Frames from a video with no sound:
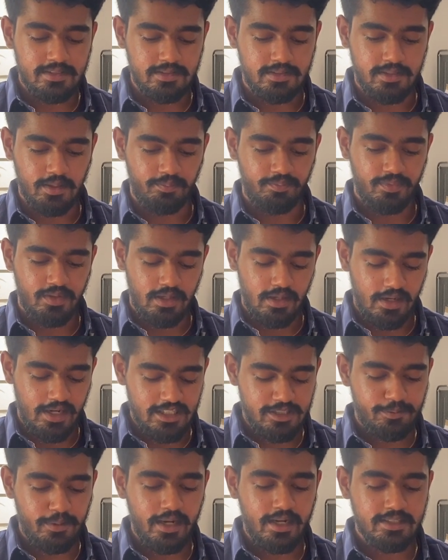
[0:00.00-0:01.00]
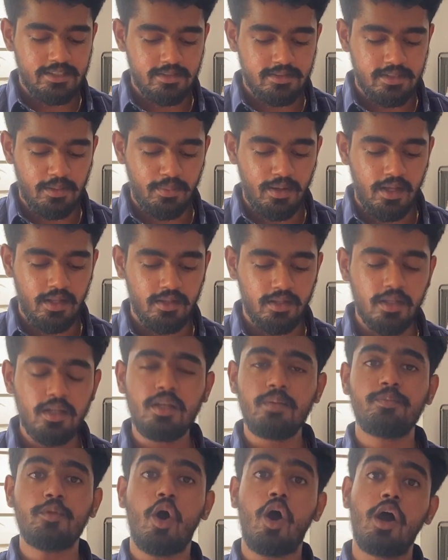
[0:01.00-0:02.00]
system na and
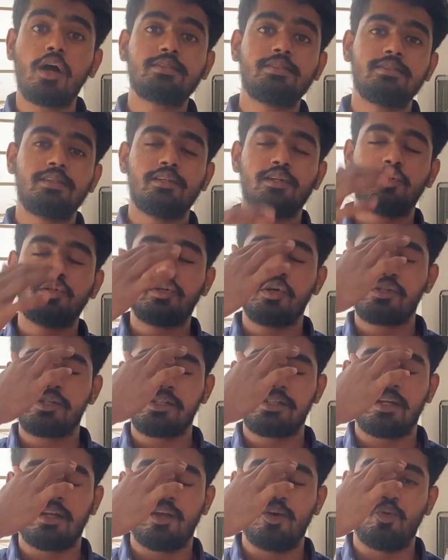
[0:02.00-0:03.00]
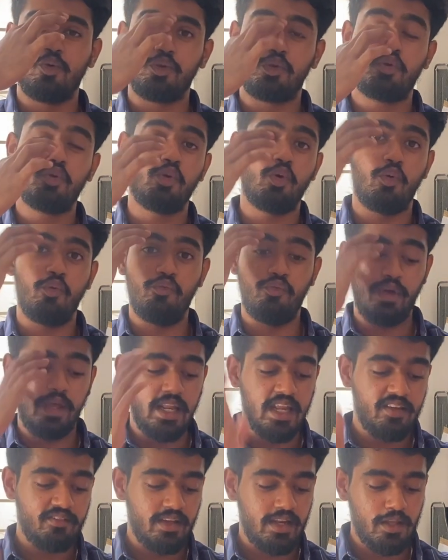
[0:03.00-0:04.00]
the oxygen dissociation go. Yo,
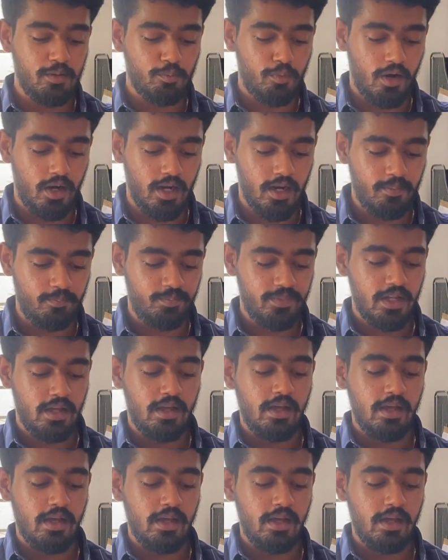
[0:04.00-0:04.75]
very, very important.